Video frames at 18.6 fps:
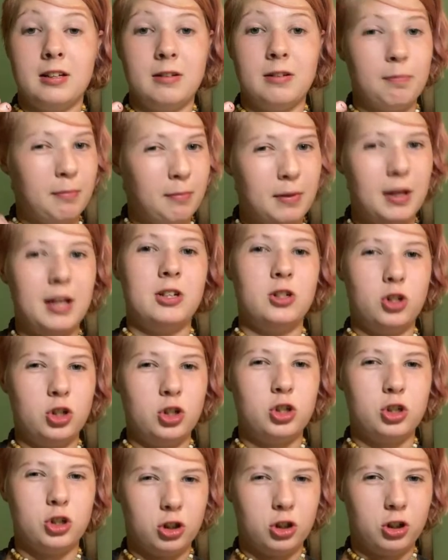Make
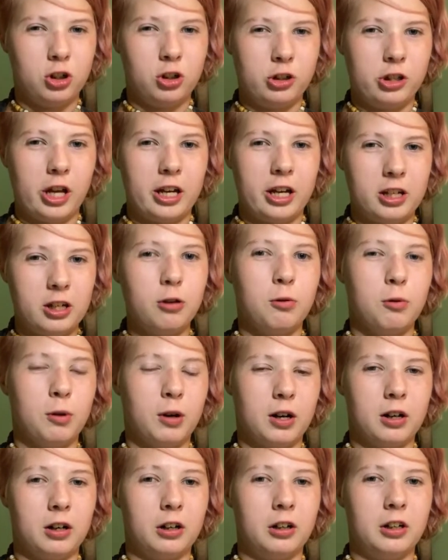sure that you
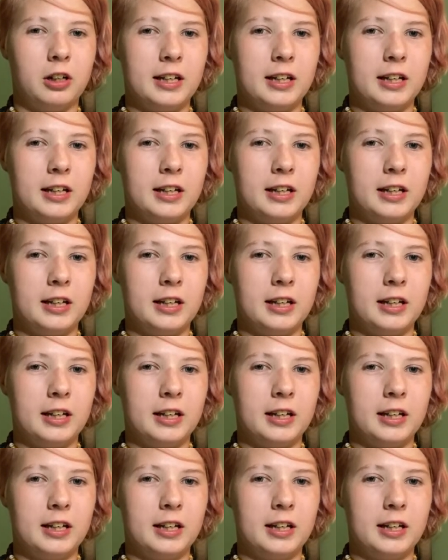are